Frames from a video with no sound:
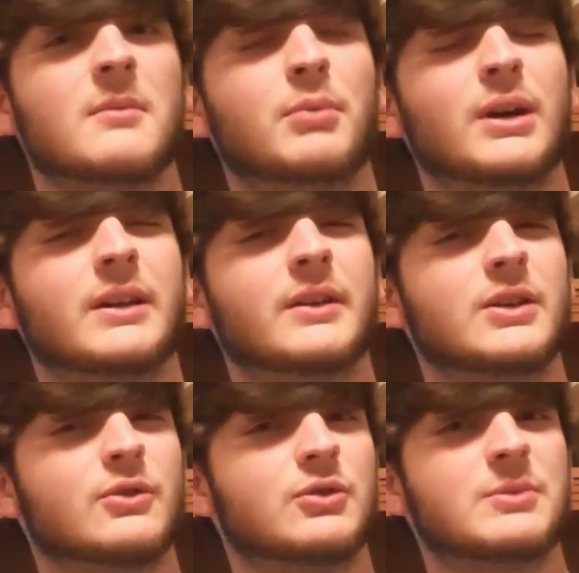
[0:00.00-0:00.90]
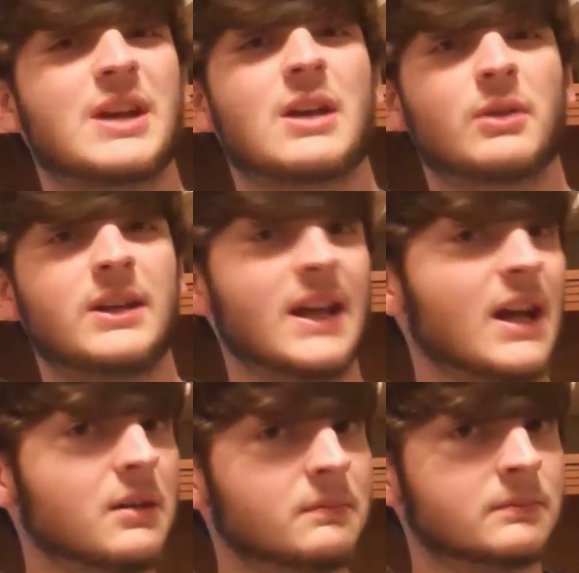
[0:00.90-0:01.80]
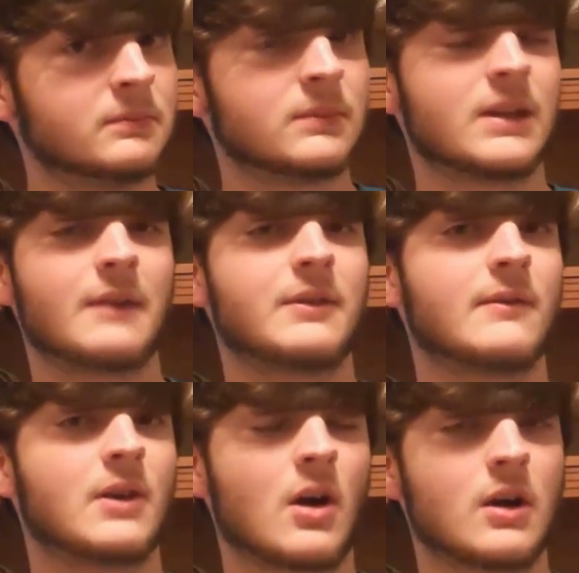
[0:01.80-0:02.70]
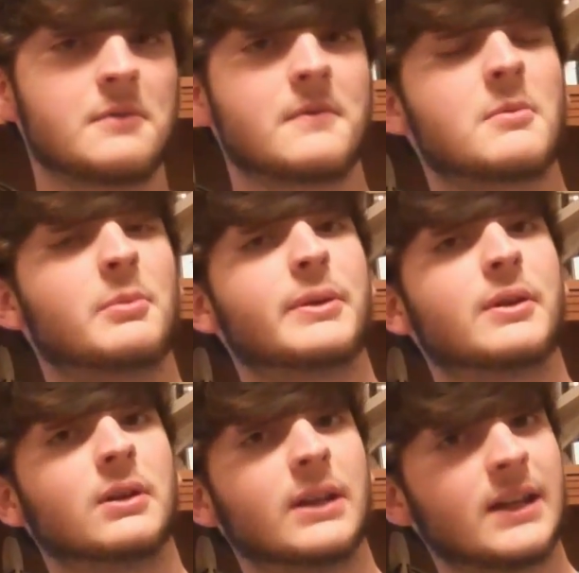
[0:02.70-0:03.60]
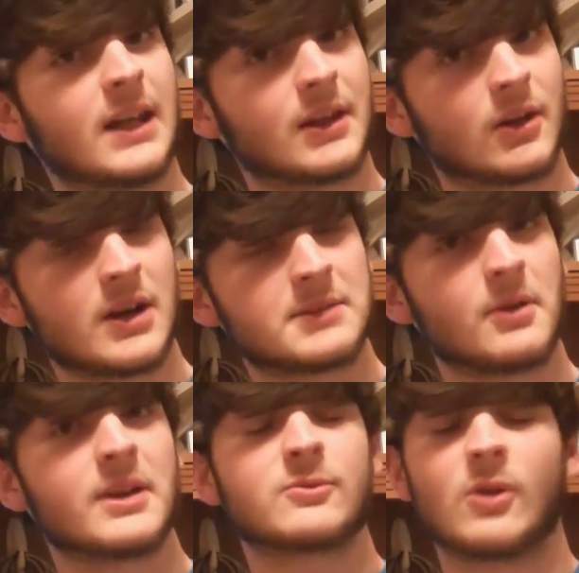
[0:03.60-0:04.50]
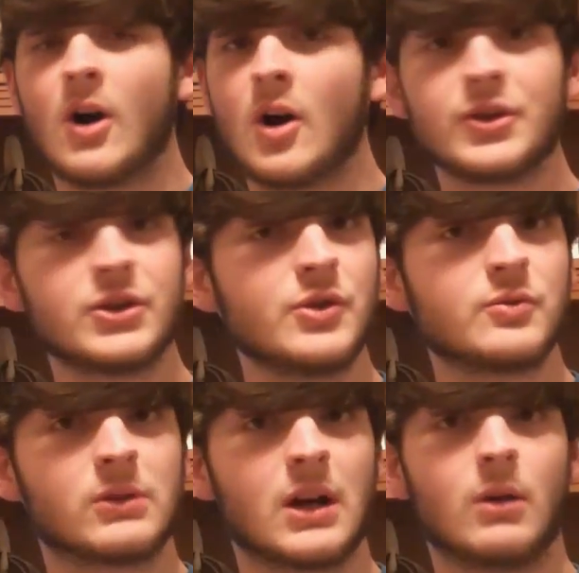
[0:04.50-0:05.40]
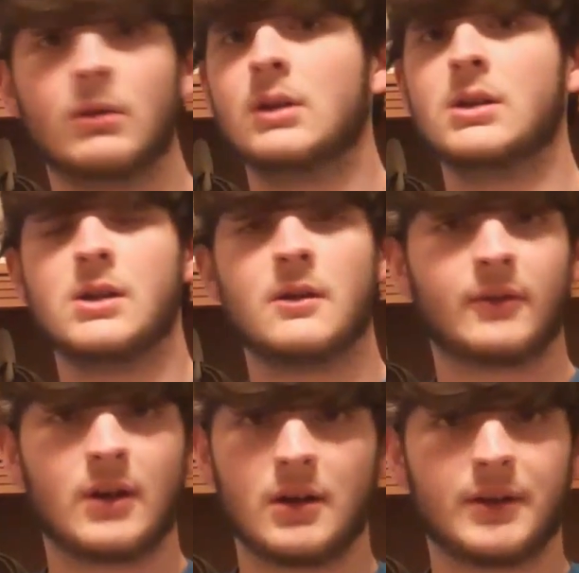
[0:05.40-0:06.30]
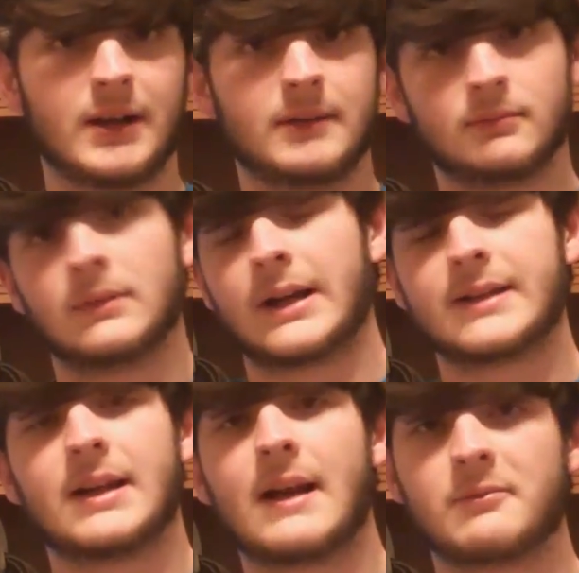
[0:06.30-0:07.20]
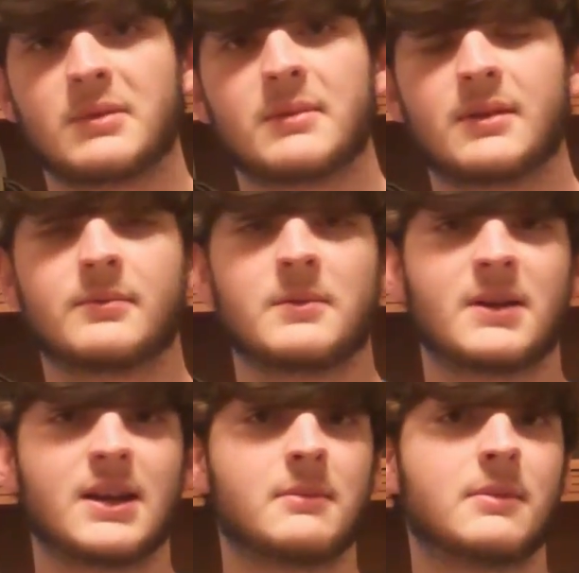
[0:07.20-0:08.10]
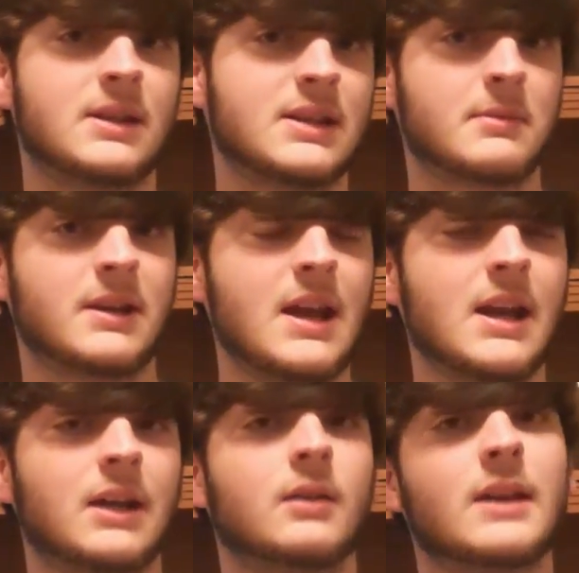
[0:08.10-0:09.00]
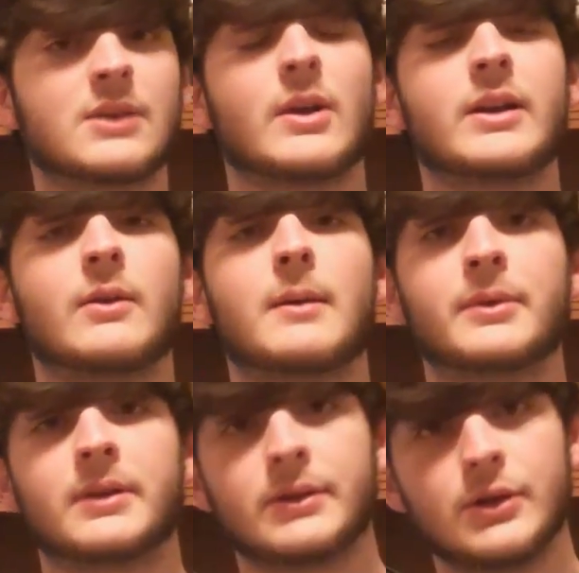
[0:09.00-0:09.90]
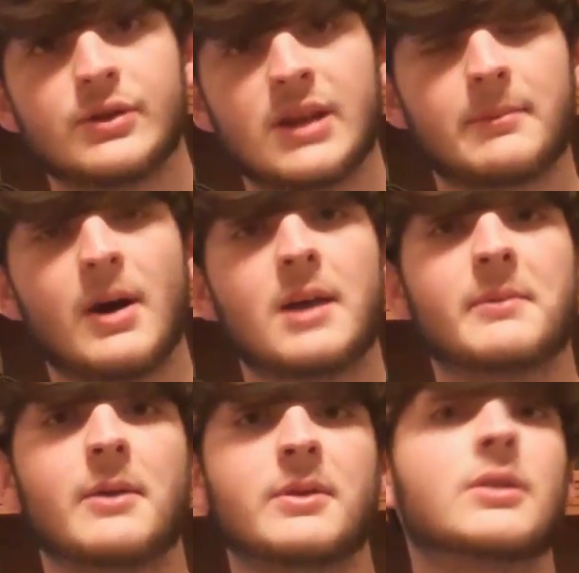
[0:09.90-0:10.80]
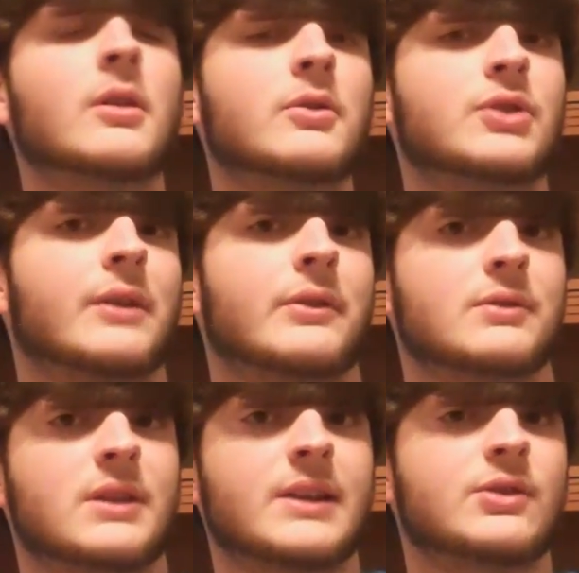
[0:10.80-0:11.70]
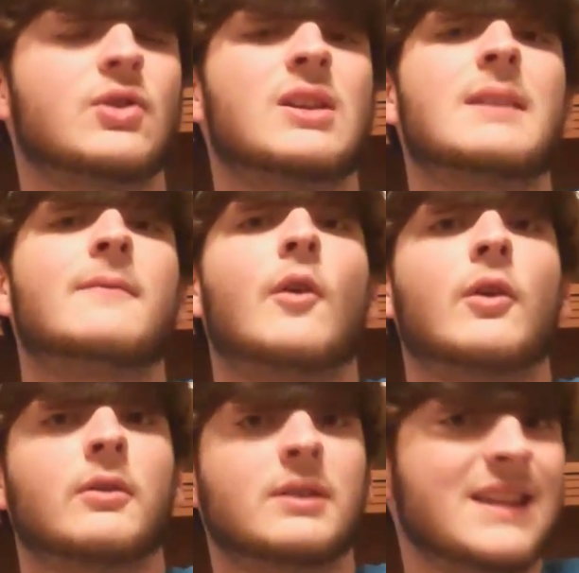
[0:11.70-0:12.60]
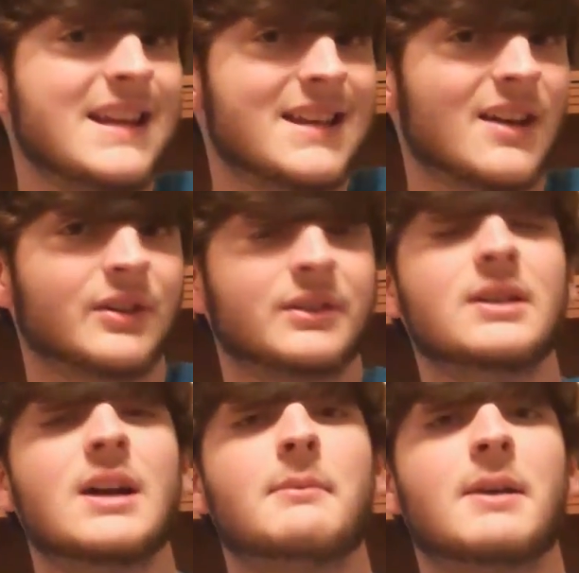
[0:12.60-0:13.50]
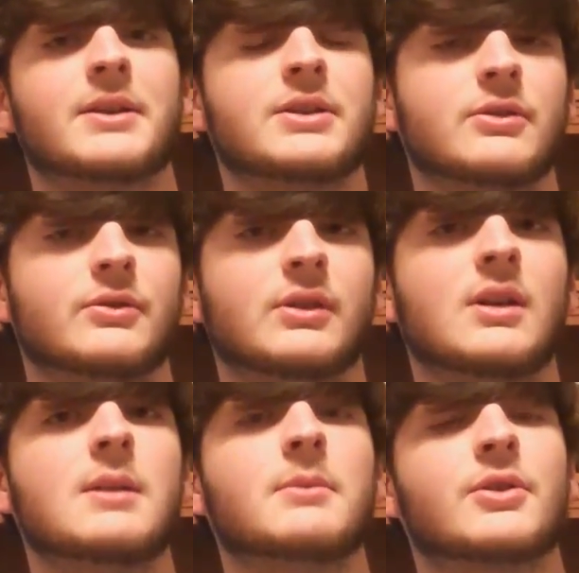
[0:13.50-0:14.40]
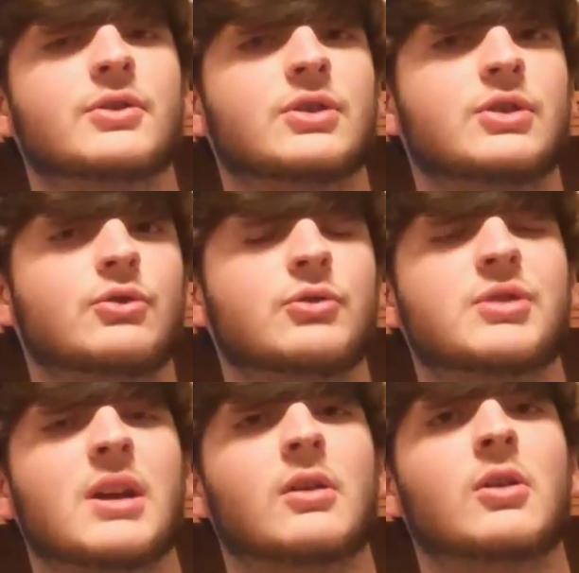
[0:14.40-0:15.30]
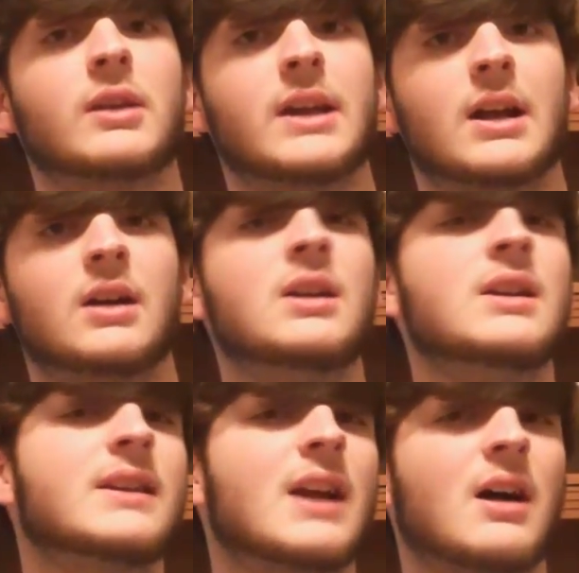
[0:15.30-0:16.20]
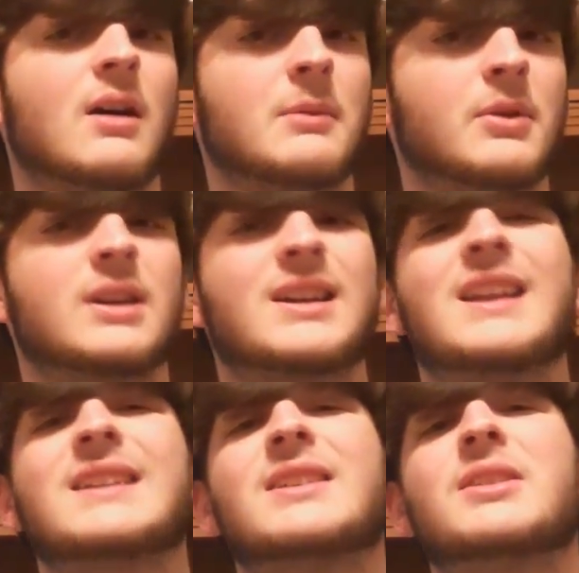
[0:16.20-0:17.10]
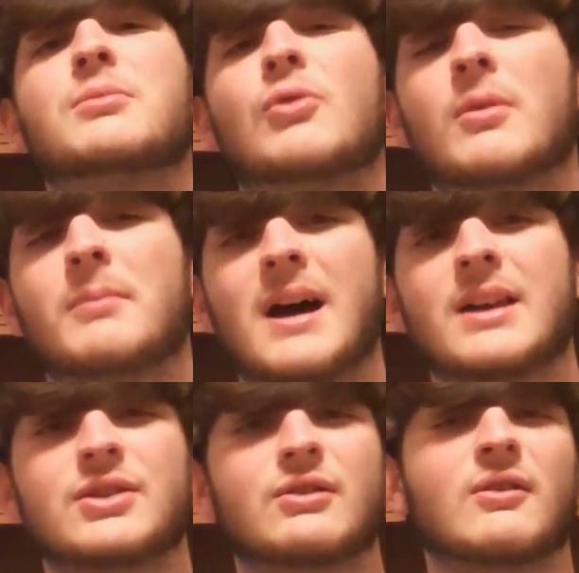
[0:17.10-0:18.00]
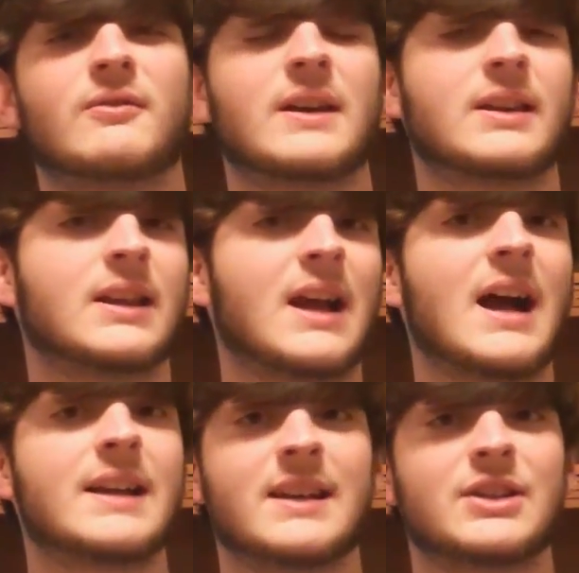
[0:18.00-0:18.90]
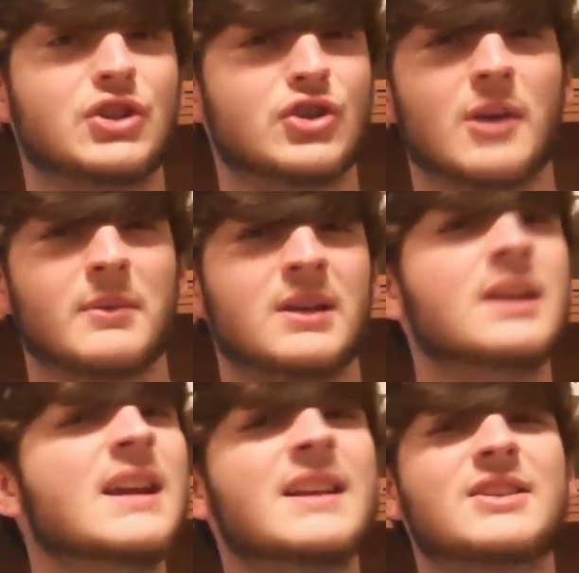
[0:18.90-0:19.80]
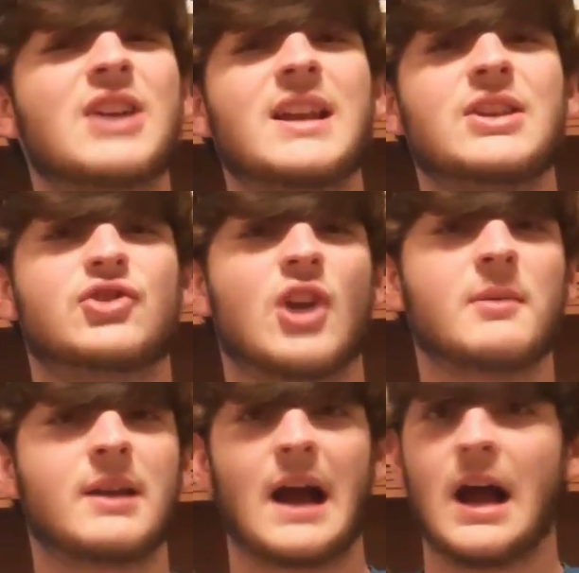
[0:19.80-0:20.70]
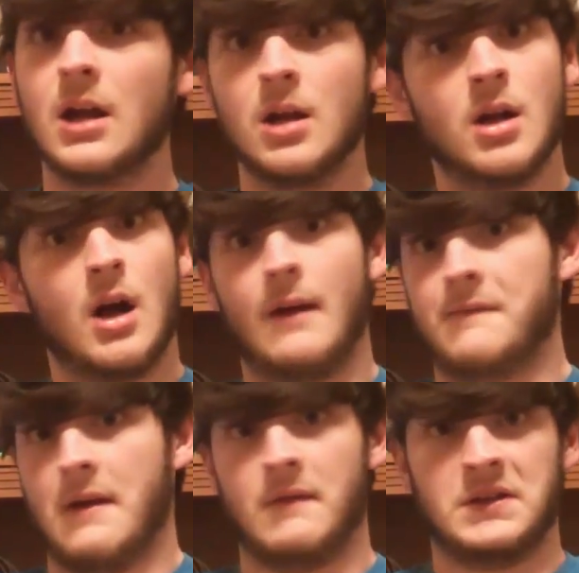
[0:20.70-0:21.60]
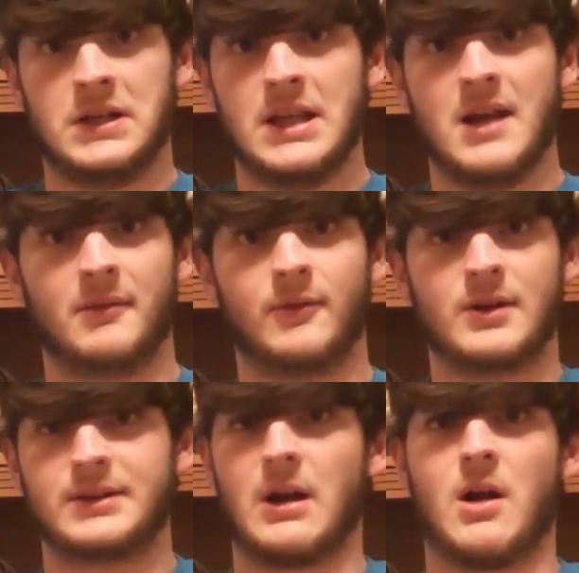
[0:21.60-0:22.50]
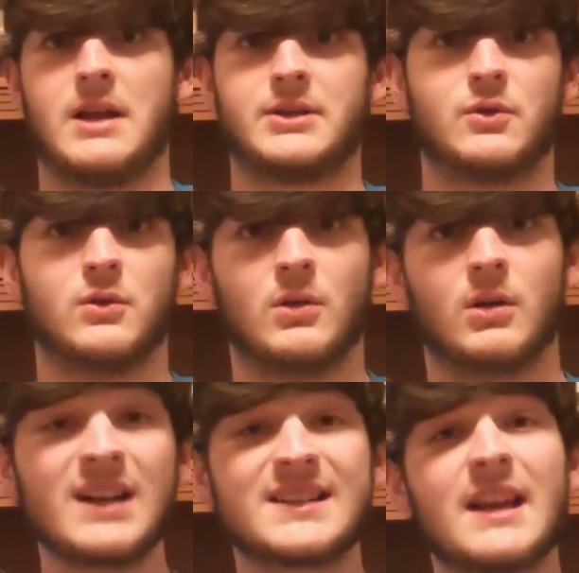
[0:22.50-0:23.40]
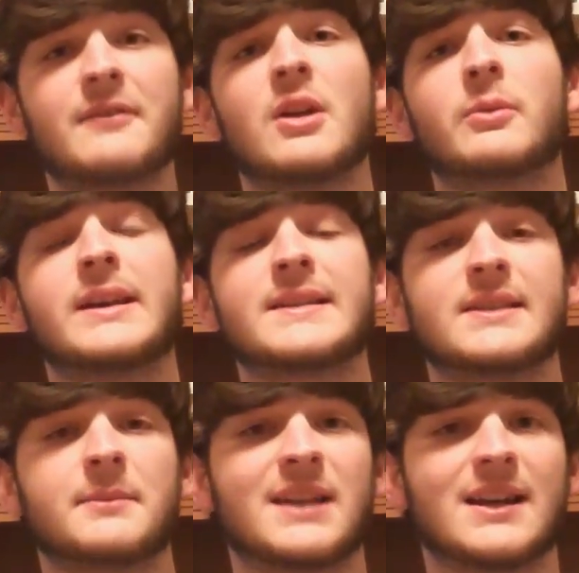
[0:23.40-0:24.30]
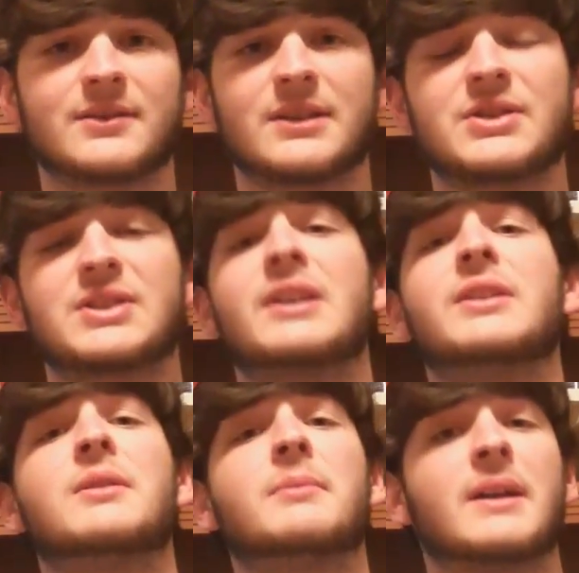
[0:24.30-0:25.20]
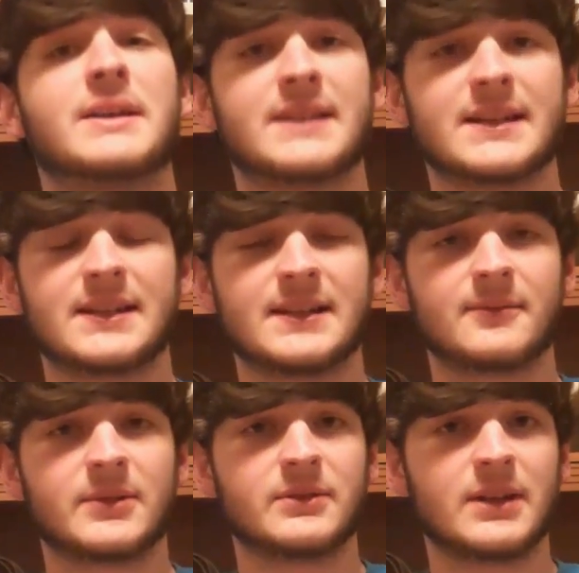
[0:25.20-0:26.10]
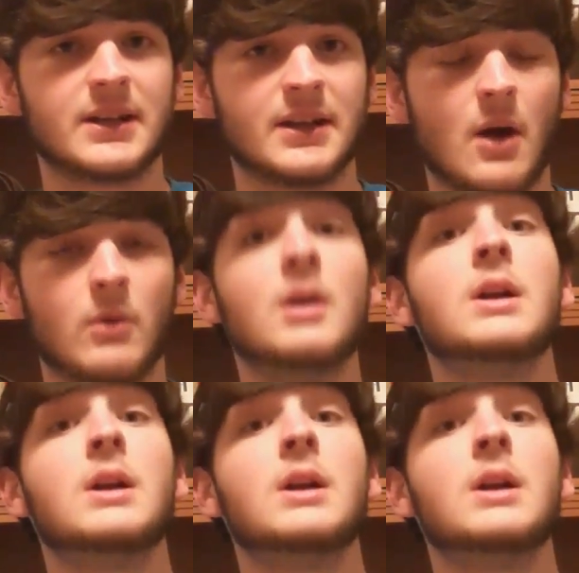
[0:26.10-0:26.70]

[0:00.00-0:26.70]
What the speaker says: But the YouTube channel Giga, now if you haven't heard of it, I'm going to put their link in the crotch bar. That's where all the news will go. For y'all that, like I said, haven't been since the beginning, that's what I do. I put the news in the bottom, and I want you all to go check out those links so you can get further details about the news. But there's this YouTube channel called Giga. Now, I'm going to kind of tell you more about it just with the fact that the guy is actually German. He's a Chinese-German guy. I've never seen that before. I was like, oh, that's cool. But instead of y'all reading subtitles, I'll just tell you the bare necessities of what you need to know.